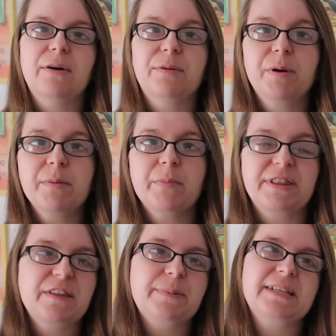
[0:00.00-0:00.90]
the problem with
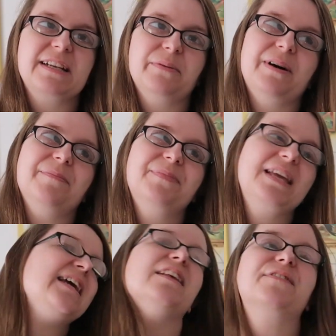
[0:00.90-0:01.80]
this particular one
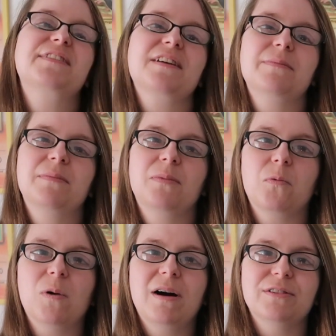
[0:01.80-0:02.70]
is for some
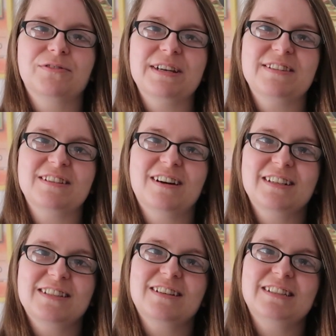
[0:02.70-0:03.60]
wild reason I
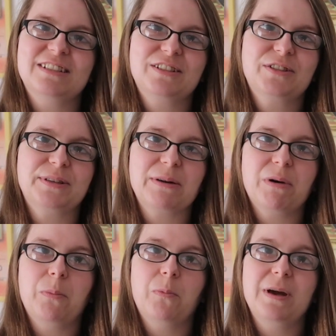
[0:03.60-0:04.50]
decided to get
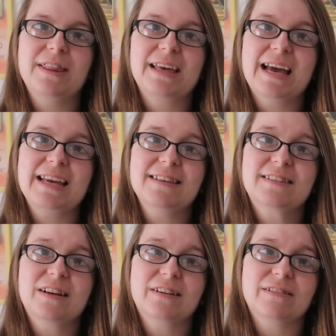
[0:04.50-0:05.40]
one with a
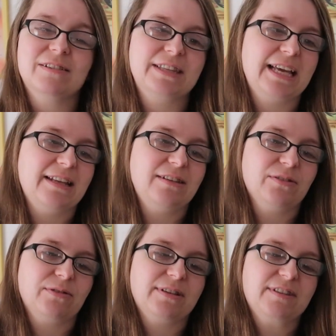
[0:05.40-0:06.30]
sucker on the end,
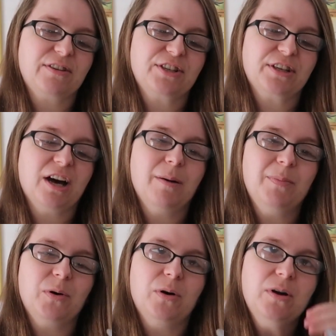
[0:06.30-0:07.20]
or a suction
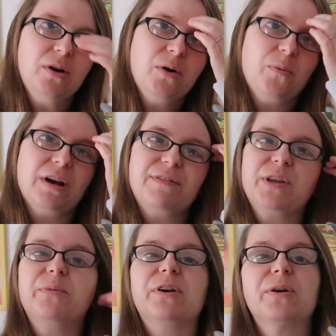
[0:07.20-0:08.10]
cup, or whatever
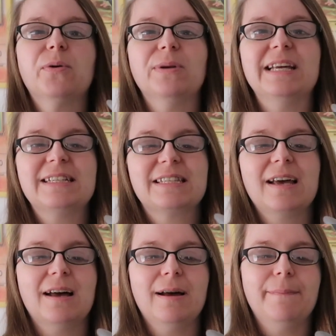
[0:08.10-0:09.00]
you want to call it.
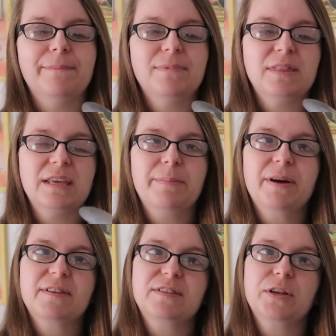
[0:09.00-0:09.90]
The
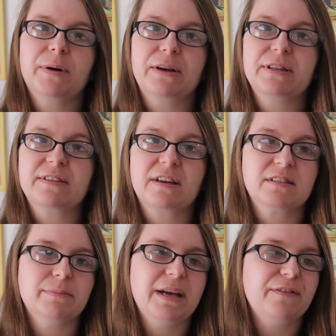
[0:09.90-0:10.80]
person who I got this
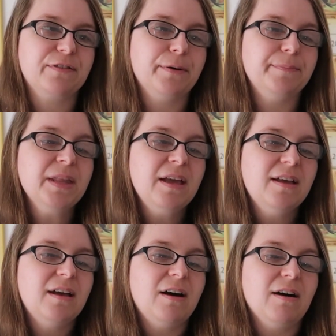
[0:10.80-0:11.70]
custom made from
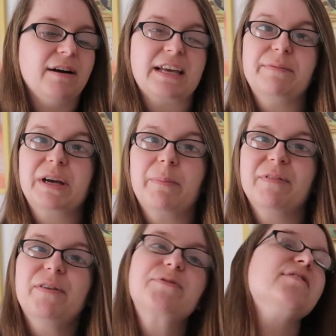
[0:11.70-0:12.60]
gave me a couple
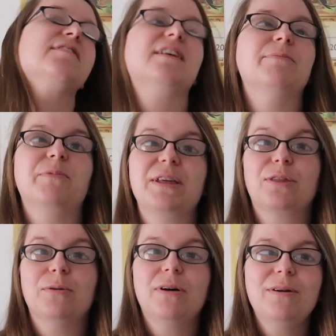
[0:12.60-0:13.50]
of options, and we
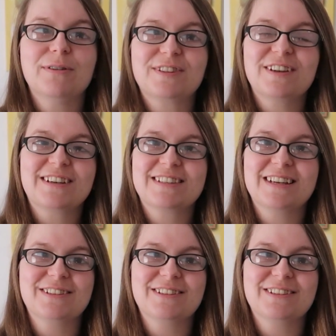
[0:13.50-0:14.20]
thought, oh, a sucker sounds